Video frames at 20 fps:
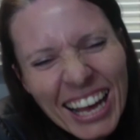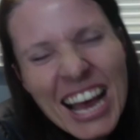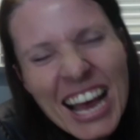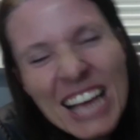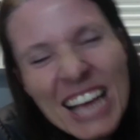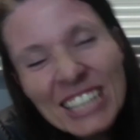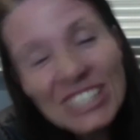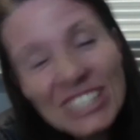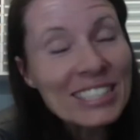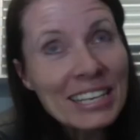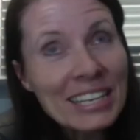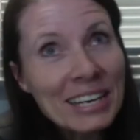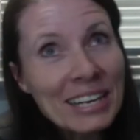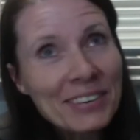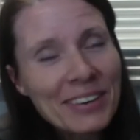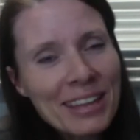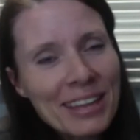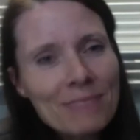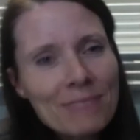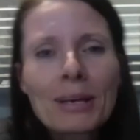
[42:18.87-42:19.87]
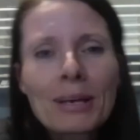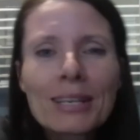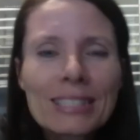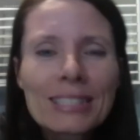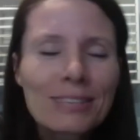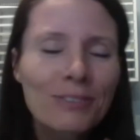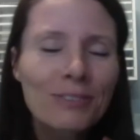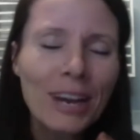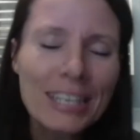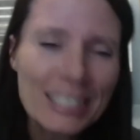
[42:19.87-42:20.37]
to sing with, because
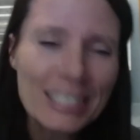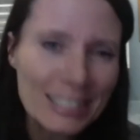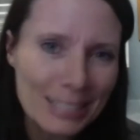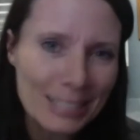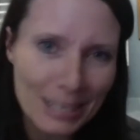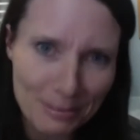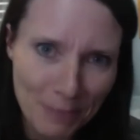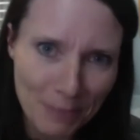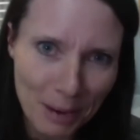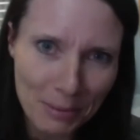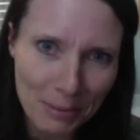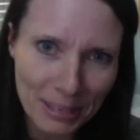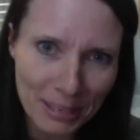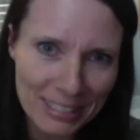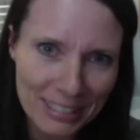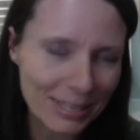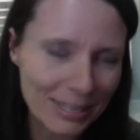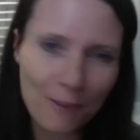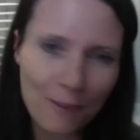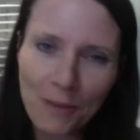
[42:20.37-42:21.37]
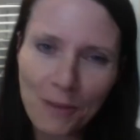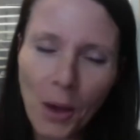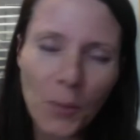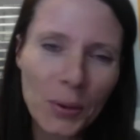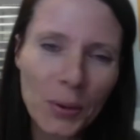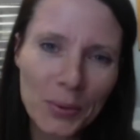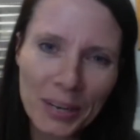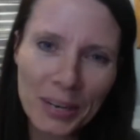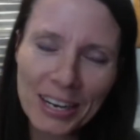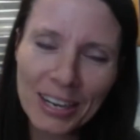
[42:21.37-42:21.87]
if I just did it by myself,
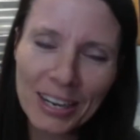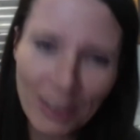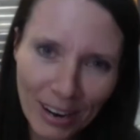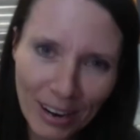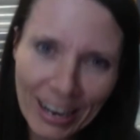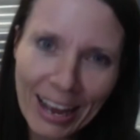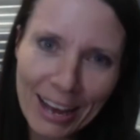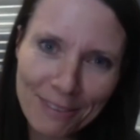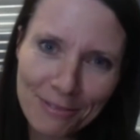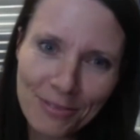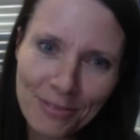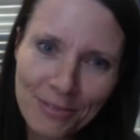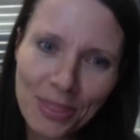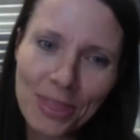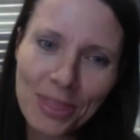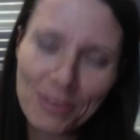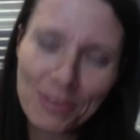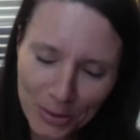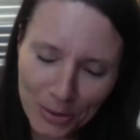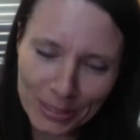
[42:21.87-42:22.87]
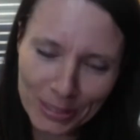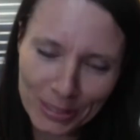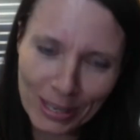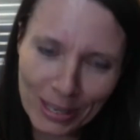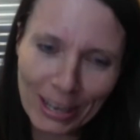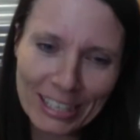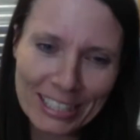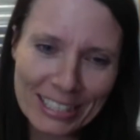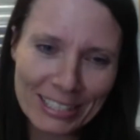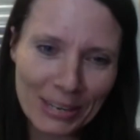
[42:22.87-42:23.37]
we would not have the views. I
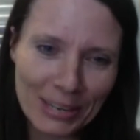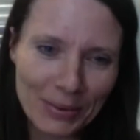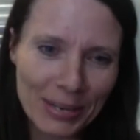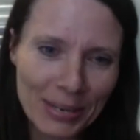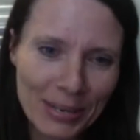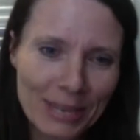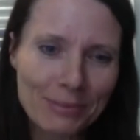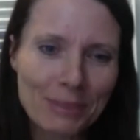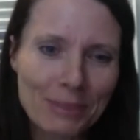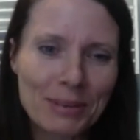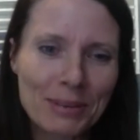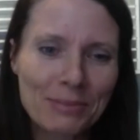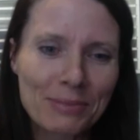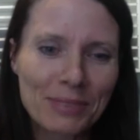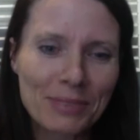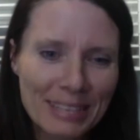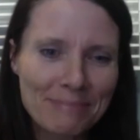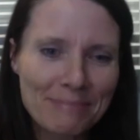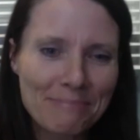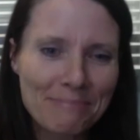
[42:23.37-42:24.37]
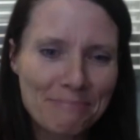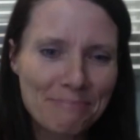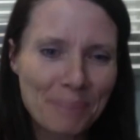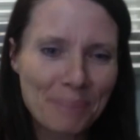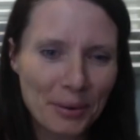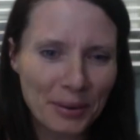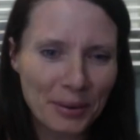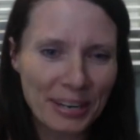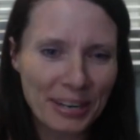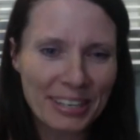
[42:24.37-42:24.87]
just know it. It would be really
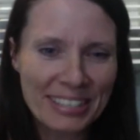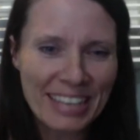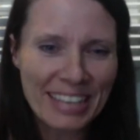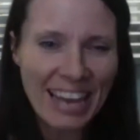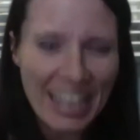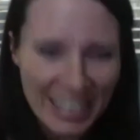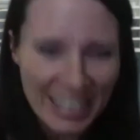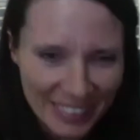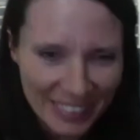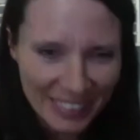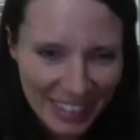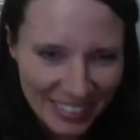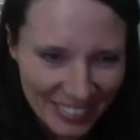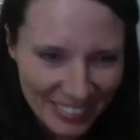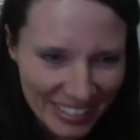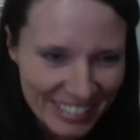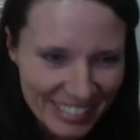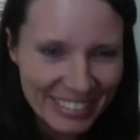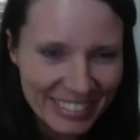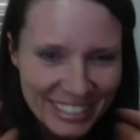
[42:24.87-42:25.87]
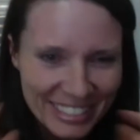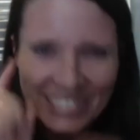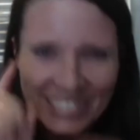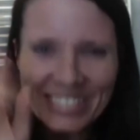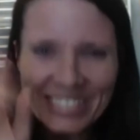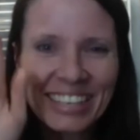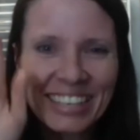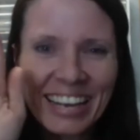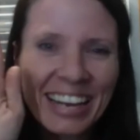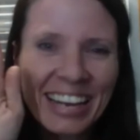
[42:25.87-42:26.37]
boring, because any one of us could just
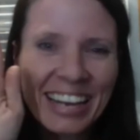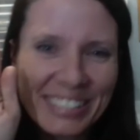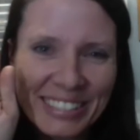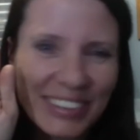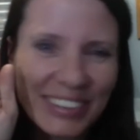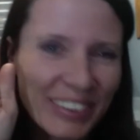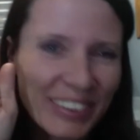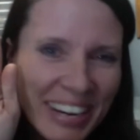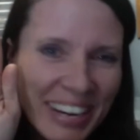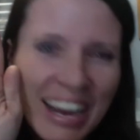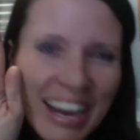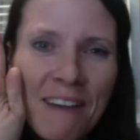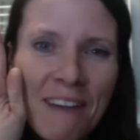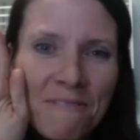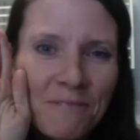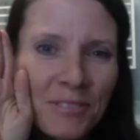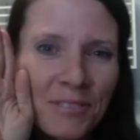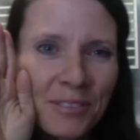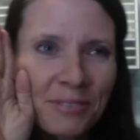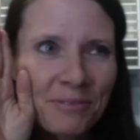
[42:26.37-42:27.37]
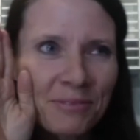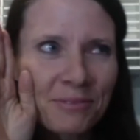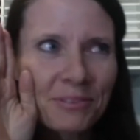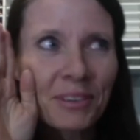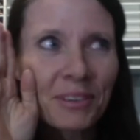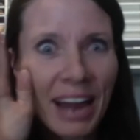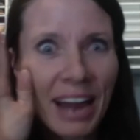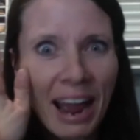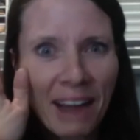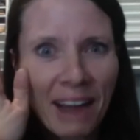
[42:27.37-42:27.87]
sing a song for
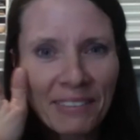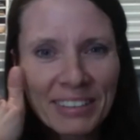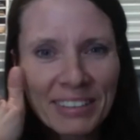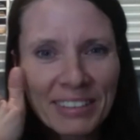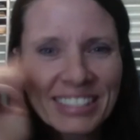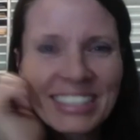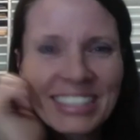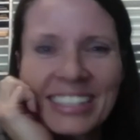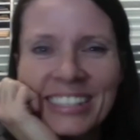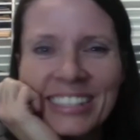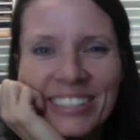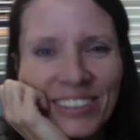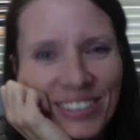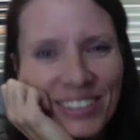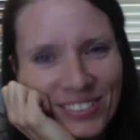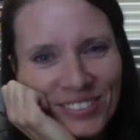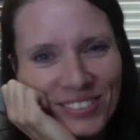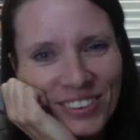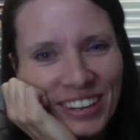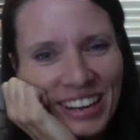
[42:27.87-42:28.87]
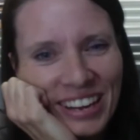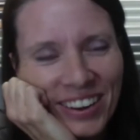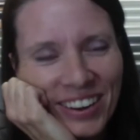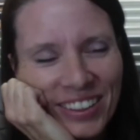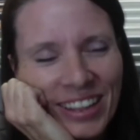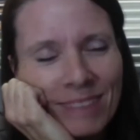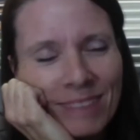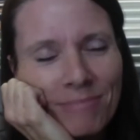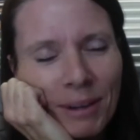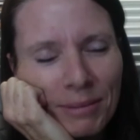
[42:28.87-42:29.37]
an hour, sing songs for an hour, and
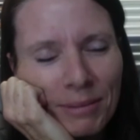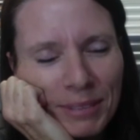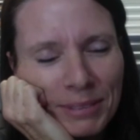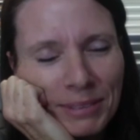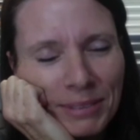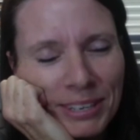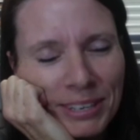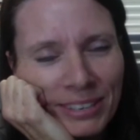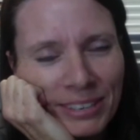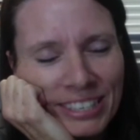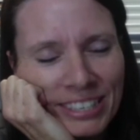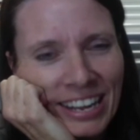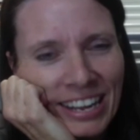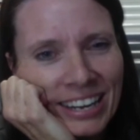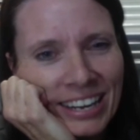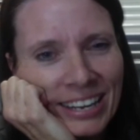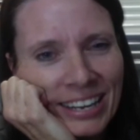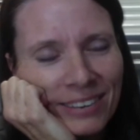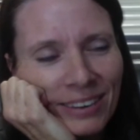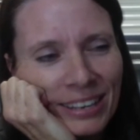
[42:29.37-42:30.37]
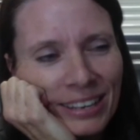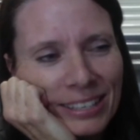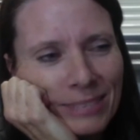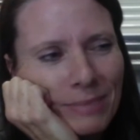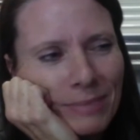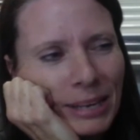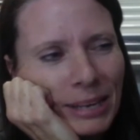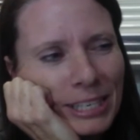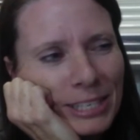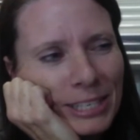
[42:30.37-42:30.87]
that probably wouldn't retain anyone. To
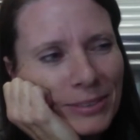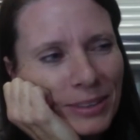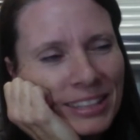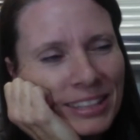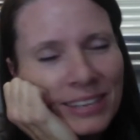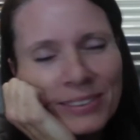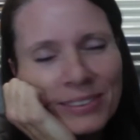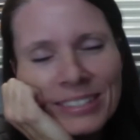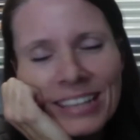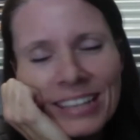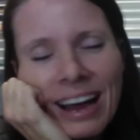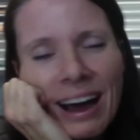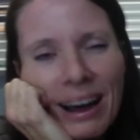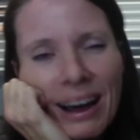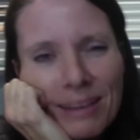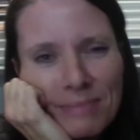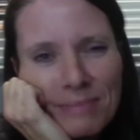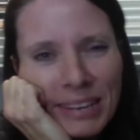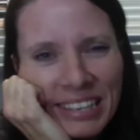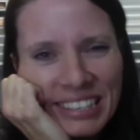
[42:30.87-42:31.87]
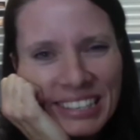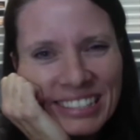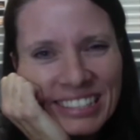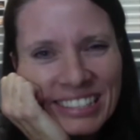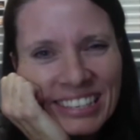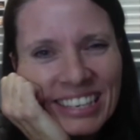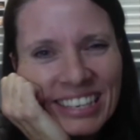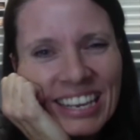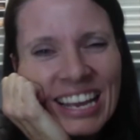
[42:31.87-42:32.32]
make sure that there was harmonies and